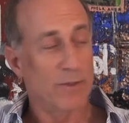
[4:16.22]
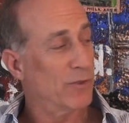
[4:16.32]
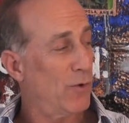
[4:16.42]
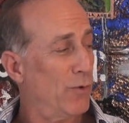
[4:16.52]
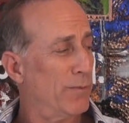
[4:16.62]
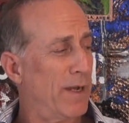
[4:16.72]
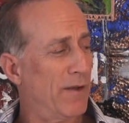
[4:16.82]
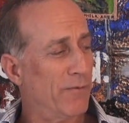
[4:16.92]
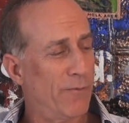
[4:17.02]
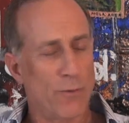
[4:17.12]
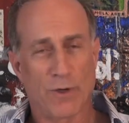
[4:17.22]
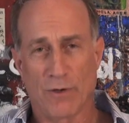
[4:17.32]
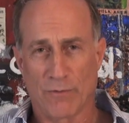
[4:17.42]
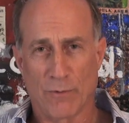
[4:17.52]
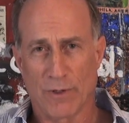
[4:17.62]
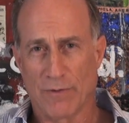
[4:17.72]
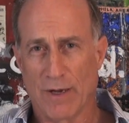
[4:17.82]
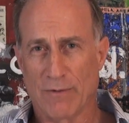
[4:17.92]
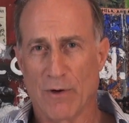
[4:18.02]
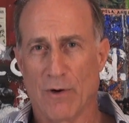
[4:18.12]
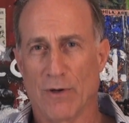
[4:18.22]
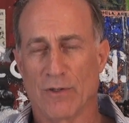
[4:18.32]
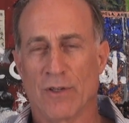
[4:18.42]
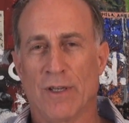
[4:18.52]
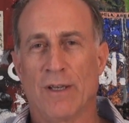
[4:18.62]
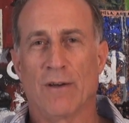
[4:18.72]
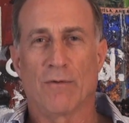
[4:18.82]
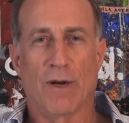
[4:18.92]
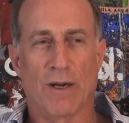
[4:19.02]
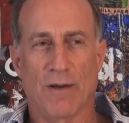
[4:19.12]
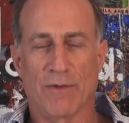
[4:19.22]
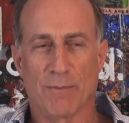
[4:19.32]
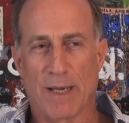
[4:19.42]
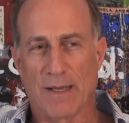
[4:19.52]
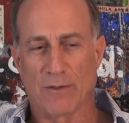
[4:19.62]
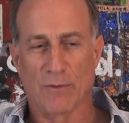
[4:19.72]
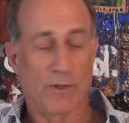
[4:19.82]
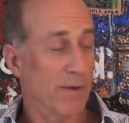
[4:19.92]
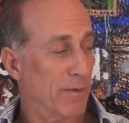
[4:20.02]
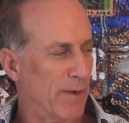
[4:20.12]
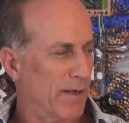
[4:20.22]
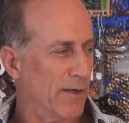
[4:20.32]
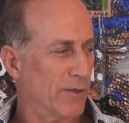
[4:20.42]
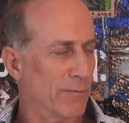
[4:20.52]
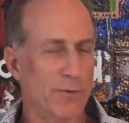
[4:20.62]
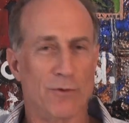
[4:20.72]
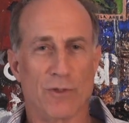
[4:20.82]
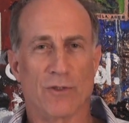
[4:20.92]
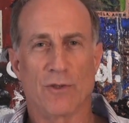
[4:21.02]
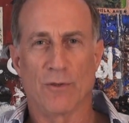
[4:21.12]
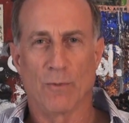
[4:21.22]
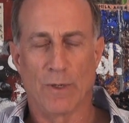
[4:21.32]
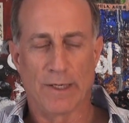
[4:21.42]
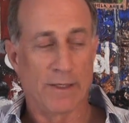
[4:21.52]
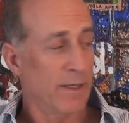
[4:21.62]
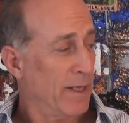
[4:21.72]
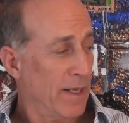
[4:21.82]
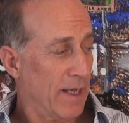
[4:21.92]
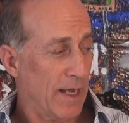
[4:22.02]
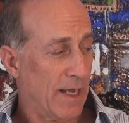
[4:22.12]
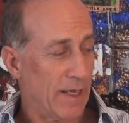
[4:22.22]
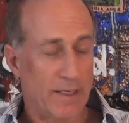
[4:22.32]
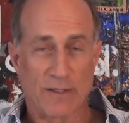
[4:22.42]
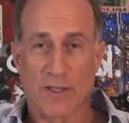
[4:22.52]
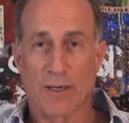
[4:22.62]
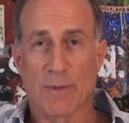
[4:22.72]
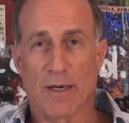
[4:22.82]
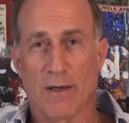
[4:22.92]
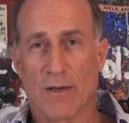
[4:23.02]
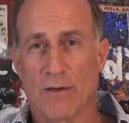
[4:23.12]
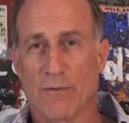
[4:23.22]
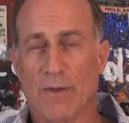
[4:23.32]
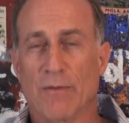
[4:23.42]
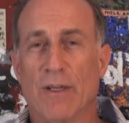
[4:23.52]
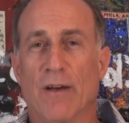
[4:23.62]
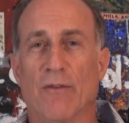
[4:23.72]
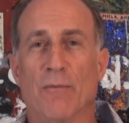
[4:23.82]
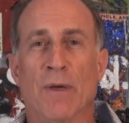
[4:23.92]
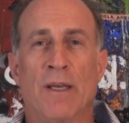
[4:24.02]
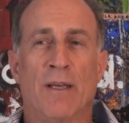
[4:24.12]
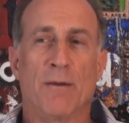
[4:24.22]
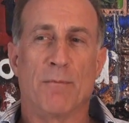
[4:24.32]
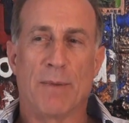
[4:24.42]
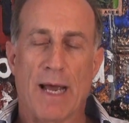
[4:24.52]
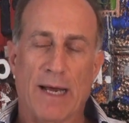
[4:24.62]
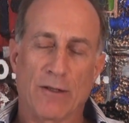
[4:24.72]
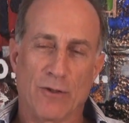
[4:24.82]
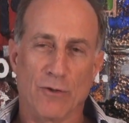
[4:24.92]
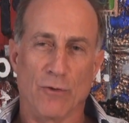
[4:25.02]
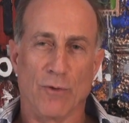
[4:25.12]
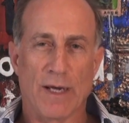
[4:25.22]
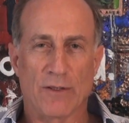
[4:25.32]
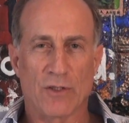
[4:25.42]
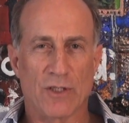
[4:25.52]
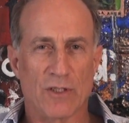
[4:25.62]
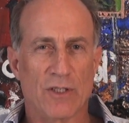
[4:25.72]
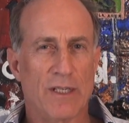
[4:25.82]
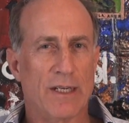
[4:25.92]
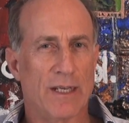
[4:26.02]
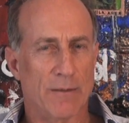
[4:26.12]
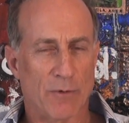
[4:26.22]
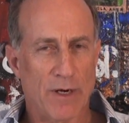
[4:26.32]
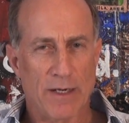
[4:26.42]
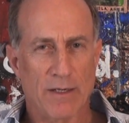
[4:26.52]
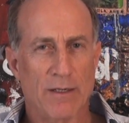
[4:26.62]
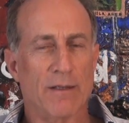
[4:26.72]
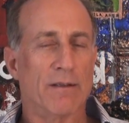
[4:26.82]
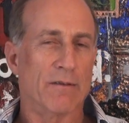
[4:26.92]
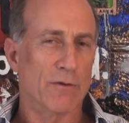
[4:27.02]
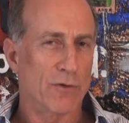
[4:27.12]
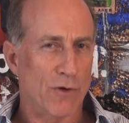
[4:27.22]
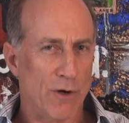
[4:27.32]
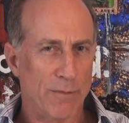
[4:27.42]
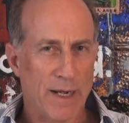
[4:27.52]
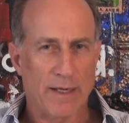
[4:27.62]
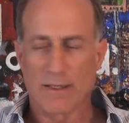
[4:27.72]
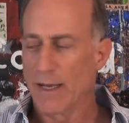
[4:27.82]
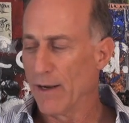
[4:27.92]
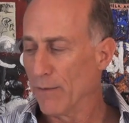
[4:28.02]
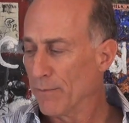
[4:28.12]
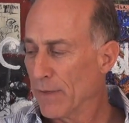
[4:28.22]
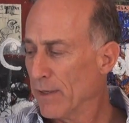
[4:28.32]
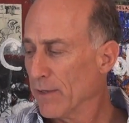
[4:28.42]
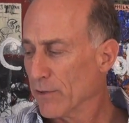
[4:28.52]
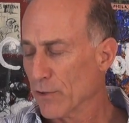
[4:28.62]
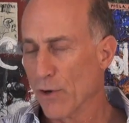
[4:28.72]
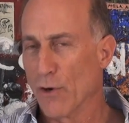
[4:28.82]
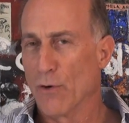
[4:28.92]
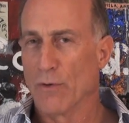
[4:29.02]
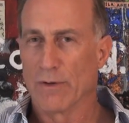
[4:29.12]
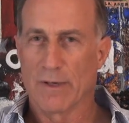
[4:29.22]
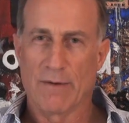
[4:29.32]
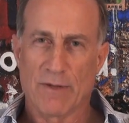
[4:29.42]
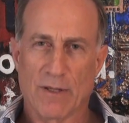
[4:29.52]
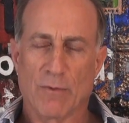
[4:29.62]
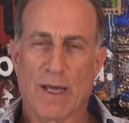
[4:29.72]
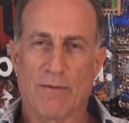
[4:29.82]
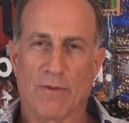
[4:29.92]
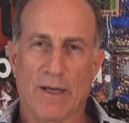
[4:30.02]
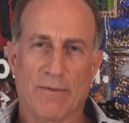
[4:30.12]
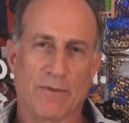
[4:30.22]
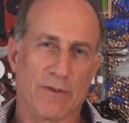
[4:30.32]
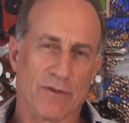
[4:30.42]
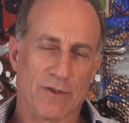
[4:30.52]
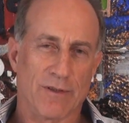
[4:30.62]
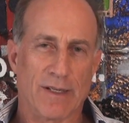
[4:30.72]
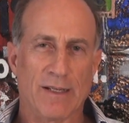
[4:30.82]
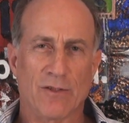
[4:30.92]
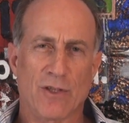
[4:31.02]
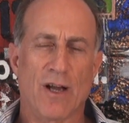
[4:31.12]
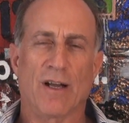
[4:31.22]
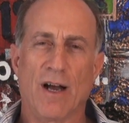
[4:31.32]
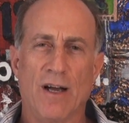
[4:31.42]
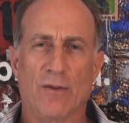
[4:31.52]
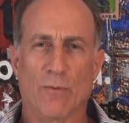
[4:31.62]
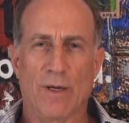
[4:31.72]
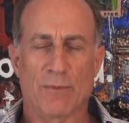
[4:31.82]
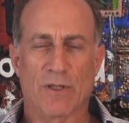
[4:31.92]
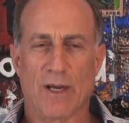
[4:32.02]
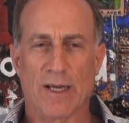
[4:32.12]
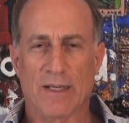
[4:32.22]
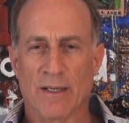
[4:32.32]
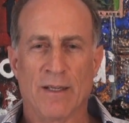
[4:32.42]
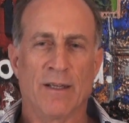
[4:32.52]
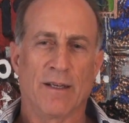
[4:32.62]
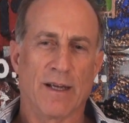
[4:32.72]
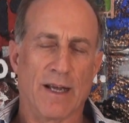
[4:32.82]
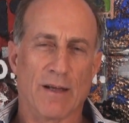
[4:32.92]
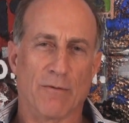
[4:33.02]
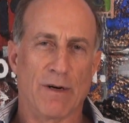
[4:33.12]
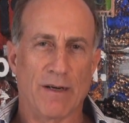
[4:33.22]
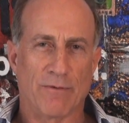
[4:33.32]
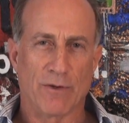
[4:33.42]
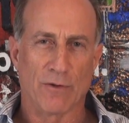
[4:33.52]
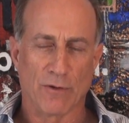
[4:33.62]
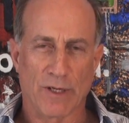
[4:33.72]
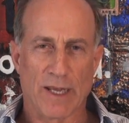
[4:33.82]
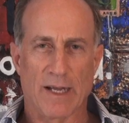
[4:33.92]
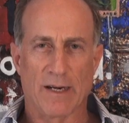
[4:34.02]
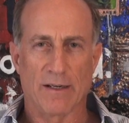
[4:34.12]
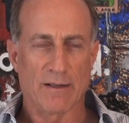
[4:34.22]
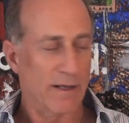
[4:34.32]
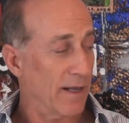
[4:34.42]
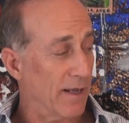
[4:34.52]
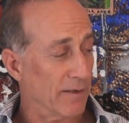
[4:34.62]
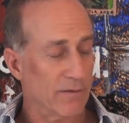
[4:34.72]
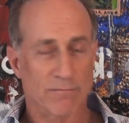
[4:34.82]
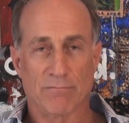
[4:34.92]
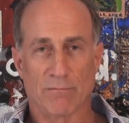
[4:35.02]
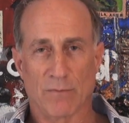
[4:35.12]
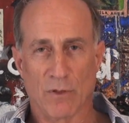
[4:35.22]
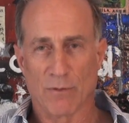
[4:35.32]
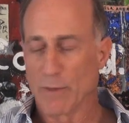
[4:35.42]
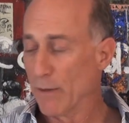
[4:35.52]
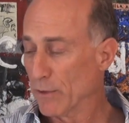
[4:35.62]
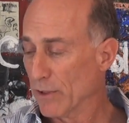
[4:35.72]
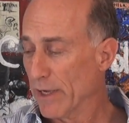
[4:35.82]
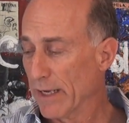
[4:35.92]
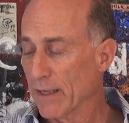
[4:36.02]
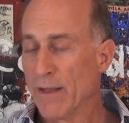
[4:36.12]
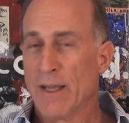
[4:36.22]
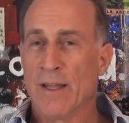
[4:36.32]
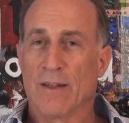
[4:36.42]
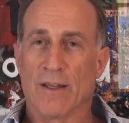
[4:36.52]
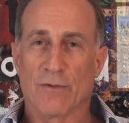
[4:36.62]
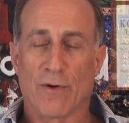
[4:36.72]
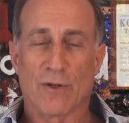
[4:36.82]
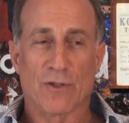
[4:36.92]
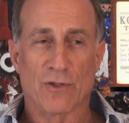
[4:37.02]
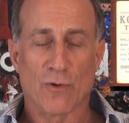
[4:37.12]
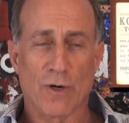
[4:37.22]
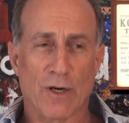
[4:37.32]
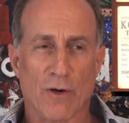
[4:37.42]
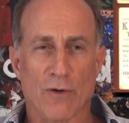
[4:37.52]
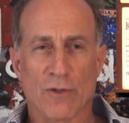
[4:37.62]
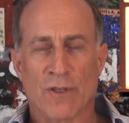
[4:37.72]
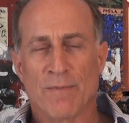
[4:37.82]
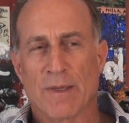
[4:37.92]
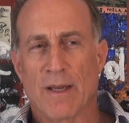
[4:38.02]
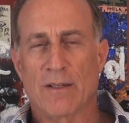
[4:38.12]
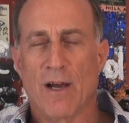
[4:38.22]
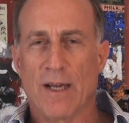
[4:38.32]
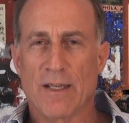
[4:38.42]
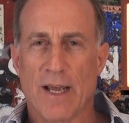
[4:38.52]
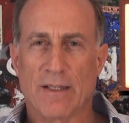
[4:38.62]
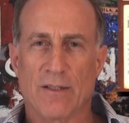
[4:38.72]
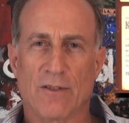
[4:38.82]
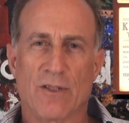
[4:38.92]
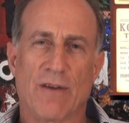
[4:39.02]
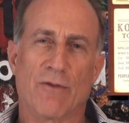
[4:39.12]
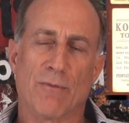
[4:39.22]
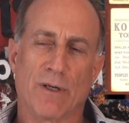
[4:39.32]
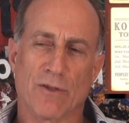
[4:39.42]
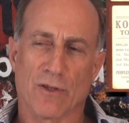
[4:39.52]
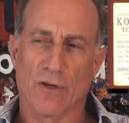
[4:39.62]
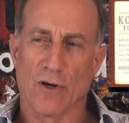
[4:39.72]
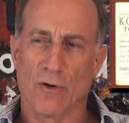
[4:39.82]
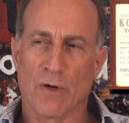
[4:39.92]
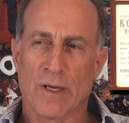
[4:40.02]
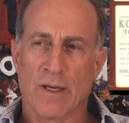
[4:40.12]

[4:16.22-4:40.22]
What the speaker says: We sold about 40 or 45 cards right off the bat to a couple of my customers who just couldn't wait, and I sent about 150 of them back to SGC to get them graded. Those are all back now, so everything that we have left is in stock on the website and ready for you to look at it, and you can buy what you like. As far as the story goes, got contacted several months ago,